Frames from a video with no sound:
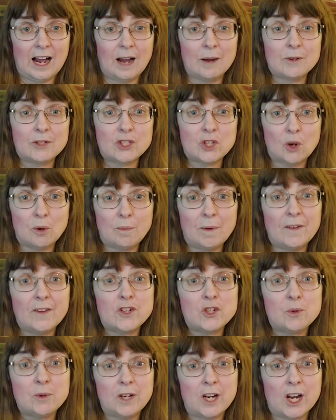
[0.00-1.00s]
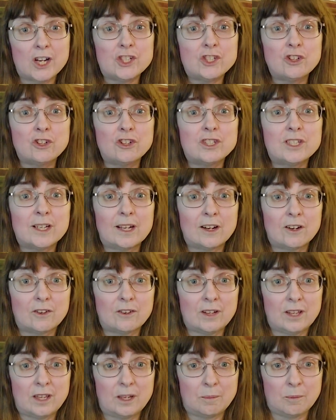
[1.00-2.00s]
I was told by the triage nurse to get her
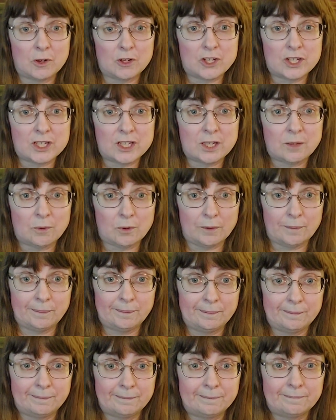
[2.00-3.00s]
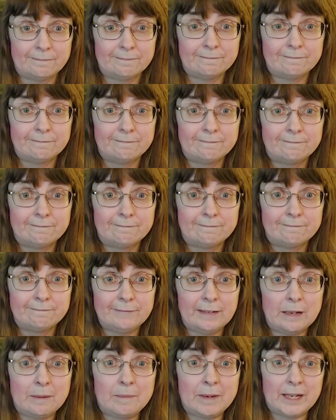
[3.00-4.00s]
to the emergency room
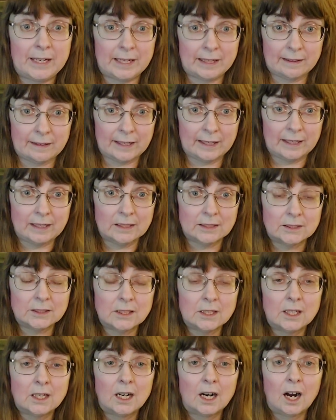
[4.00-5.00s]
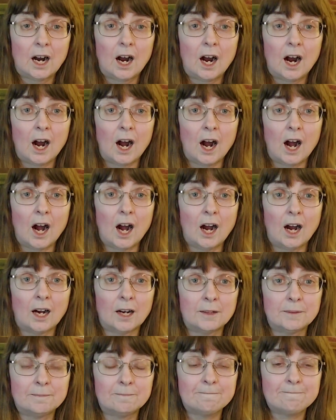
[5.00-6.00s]
immediately.
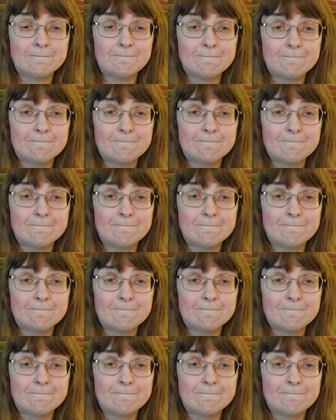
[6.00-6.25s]
Um,